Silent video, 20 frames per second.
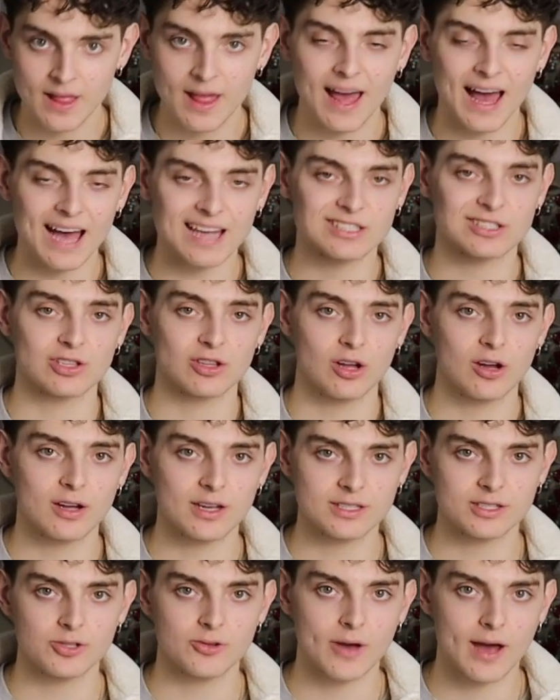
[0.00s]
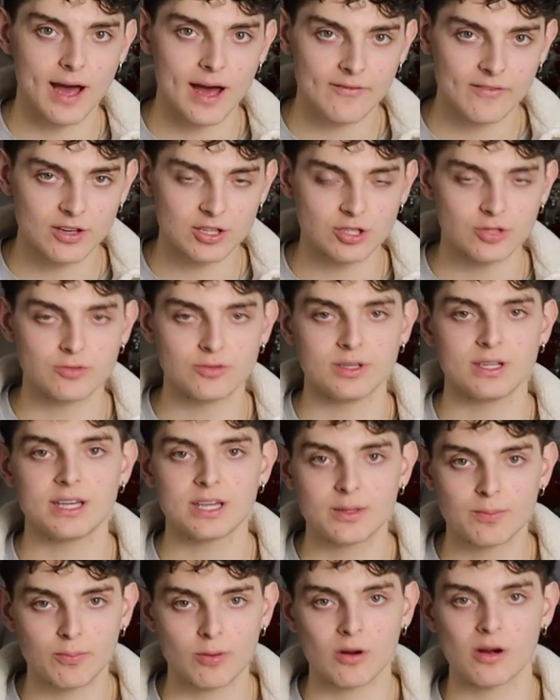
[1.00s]
as long as you have a
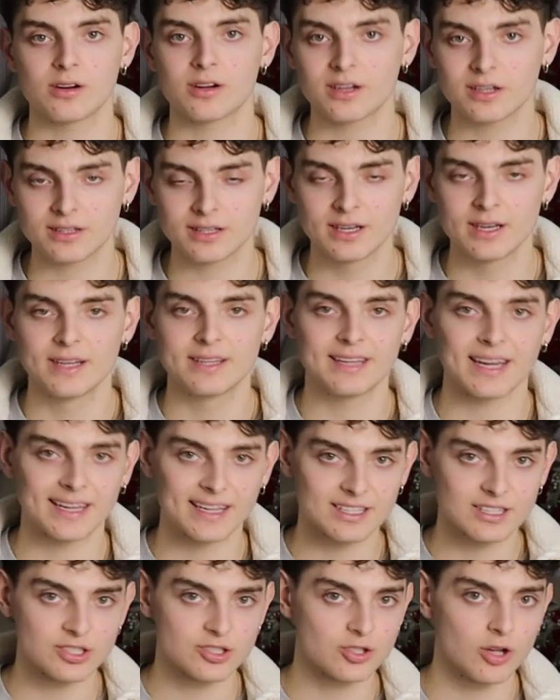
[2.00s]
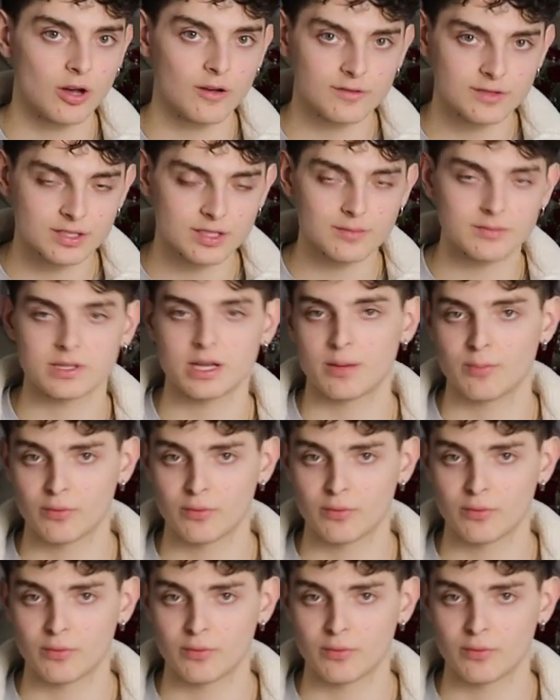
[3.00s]
unique product that can solve some type